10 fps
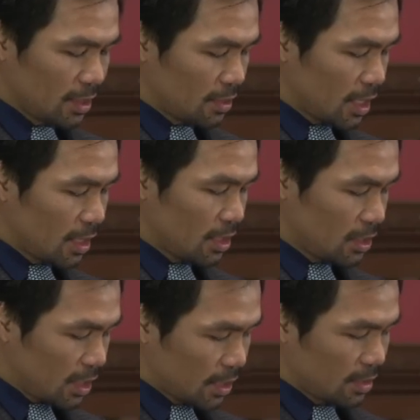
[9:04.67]
and tried a
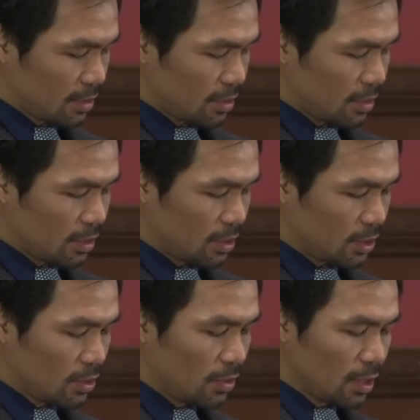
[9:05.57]
shot.
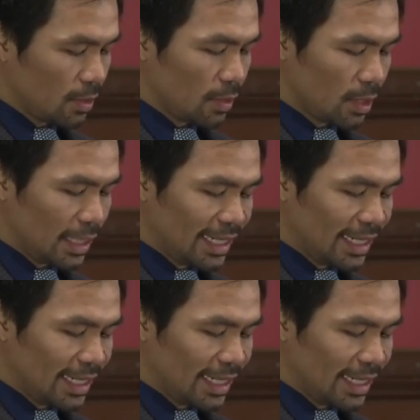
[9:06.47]
Soon there were